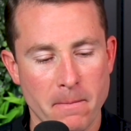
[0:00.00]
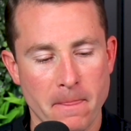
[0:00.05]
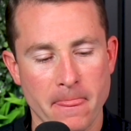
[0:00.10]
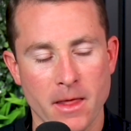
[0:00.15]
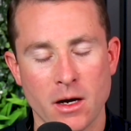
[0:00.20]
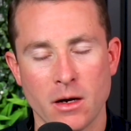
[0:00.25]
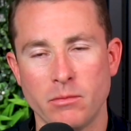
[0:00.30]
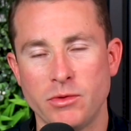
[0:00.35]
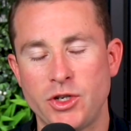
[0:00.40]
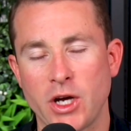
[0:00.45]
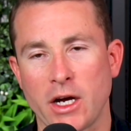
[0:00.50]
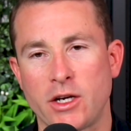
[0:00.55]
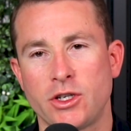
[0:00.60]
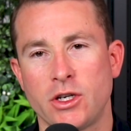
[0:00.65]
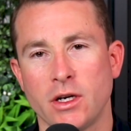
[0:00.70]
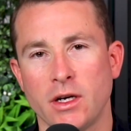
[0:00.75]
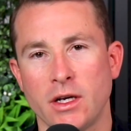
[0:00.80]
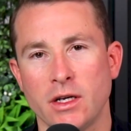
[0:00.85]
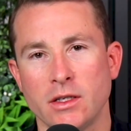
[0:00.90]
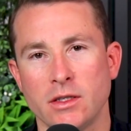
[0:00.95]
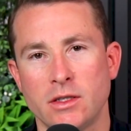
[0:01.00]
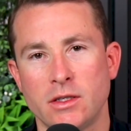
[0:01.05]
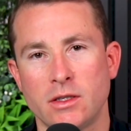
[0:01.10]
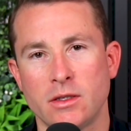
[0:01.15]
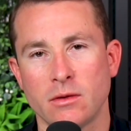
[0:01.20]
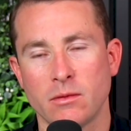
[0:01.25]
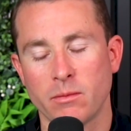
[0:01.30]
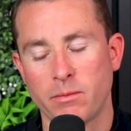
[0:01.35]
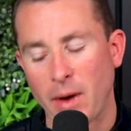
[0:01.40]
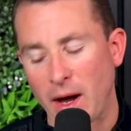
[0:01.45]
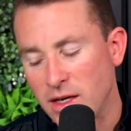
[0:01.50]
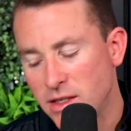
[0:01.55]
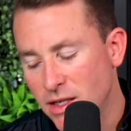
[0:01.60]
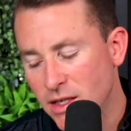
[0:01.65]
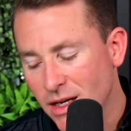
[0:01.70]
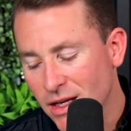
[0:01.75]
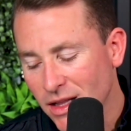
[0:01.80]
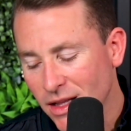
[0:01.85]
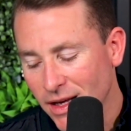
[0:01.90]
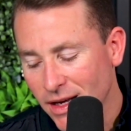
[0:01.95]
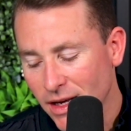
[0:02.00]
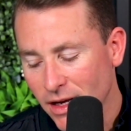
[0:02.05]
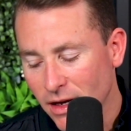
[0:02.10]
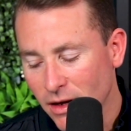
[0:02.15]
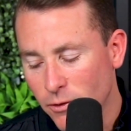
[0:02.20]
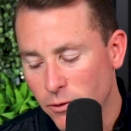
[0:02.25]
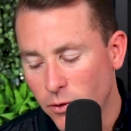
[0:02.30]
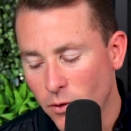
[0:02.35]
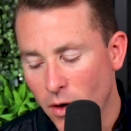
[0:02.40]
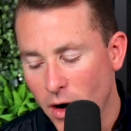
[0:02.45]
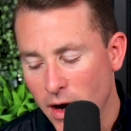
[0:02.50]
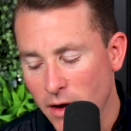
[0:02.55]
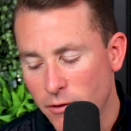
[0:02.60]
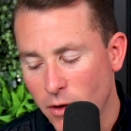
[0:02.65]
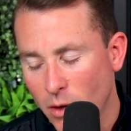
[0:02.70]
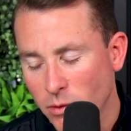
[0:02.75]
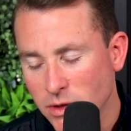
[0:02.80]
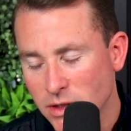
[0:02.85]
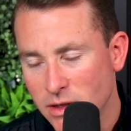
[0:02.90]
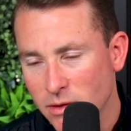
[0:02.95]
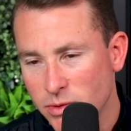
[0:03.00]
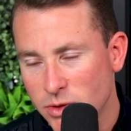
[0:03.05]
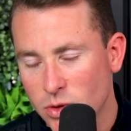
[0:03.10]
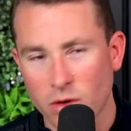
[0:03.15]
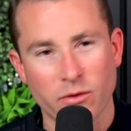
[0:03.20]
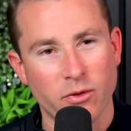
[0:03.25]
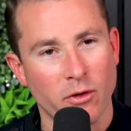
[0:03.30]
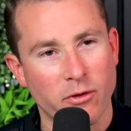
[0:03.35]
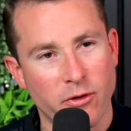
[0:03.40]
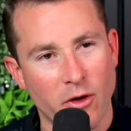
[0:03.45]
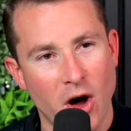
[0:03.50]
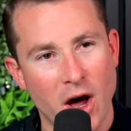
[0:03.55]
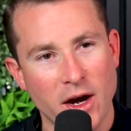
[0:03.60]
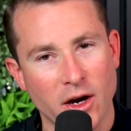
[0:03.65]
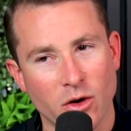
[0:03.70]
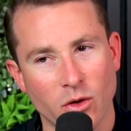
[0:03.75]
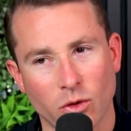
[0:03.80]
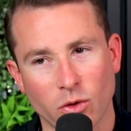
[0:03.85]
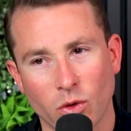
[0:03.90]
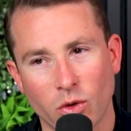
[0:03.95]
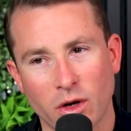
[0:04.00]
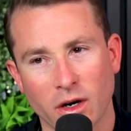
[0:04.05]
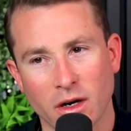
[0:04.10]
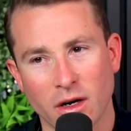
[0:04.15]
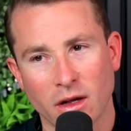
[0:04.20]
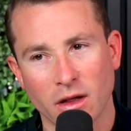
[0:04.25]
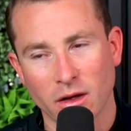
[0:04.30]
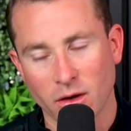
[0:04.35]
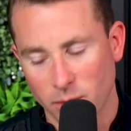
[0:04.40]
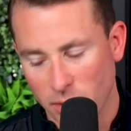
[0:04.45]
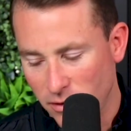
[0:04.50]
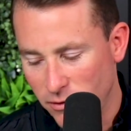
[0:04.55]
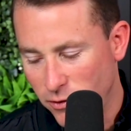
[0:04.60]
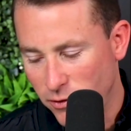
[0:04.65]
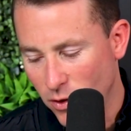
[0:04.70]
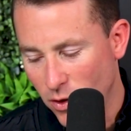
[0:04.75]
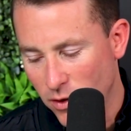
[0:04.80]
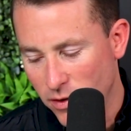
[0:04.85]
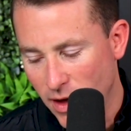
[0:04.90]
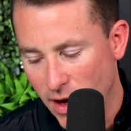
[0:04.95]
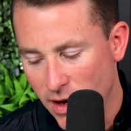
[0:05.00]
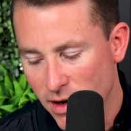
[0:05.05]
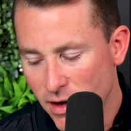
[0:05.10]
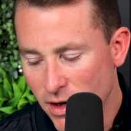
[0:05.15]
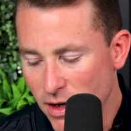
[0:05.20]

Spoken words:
an objection is basically, if I was to sort of refine it or look at it a little bit further,